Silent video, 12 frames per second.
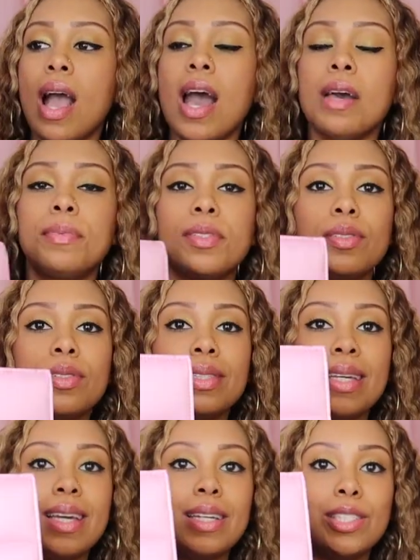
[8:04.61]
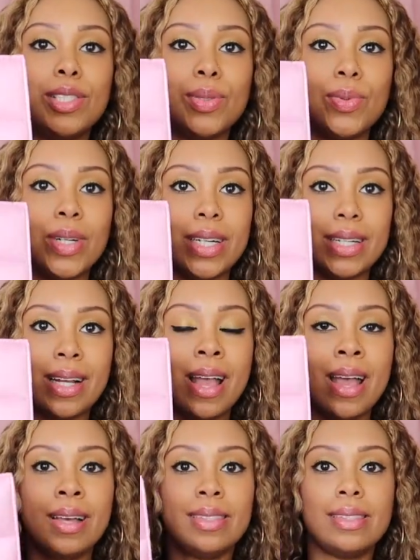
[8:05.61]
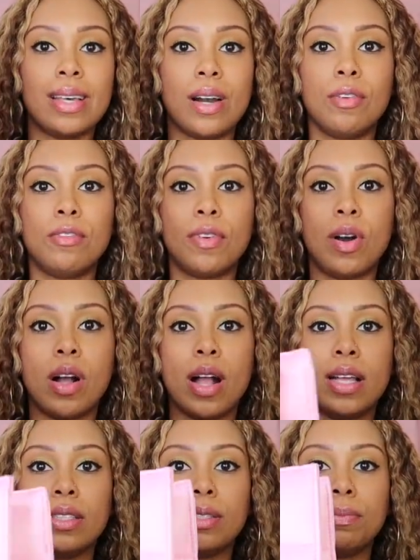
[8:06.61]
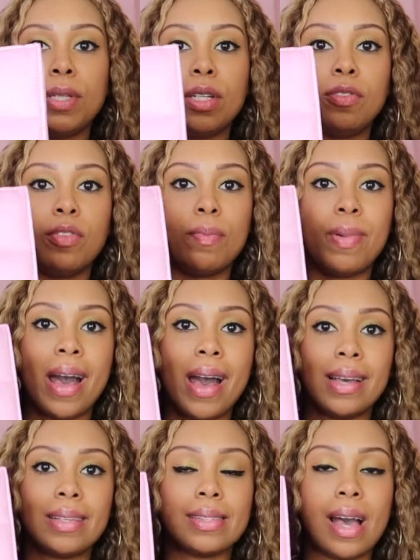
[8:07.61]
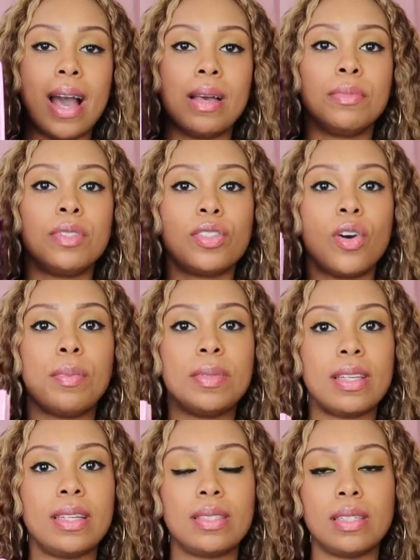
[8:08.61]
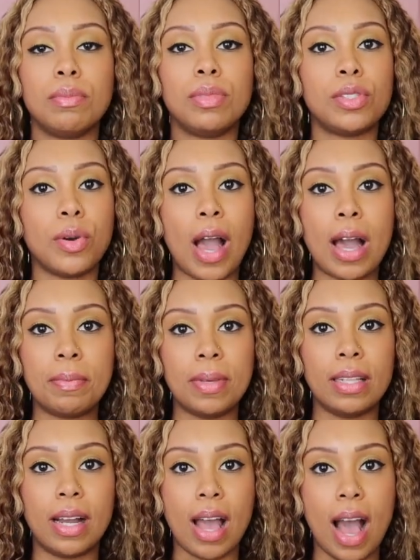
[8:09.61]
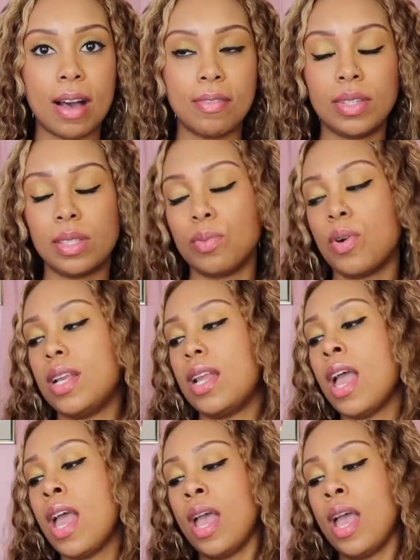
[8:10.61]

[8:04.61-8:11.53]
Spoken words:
Absolutely adore Telfar and their beautiful bags. I'm so obsessed and I'm so happy that I have this one.